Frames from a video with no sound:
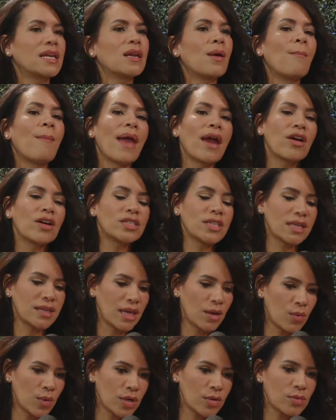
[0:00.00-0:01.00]
in a marriage I
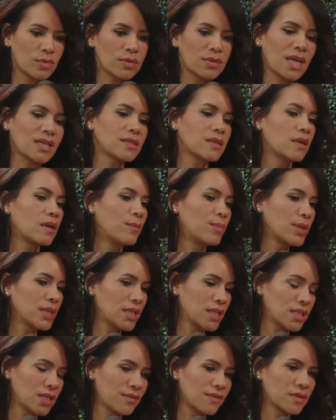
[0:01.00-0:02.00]
think we're that's a
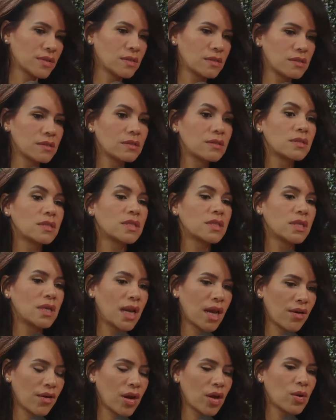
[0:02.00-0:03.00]
completely different
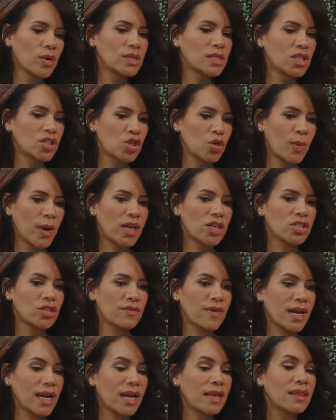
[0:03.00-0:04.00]
scenario and
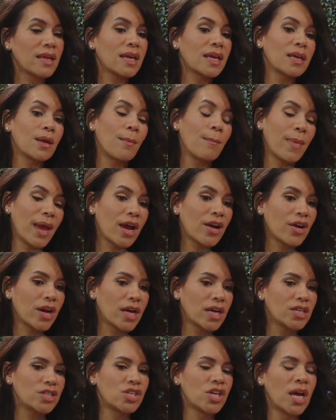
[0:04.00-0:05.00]
situation, right? I think in a
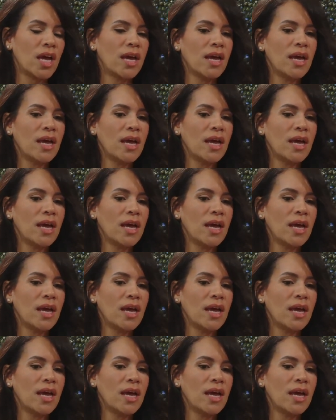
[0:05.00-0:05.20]
marriage,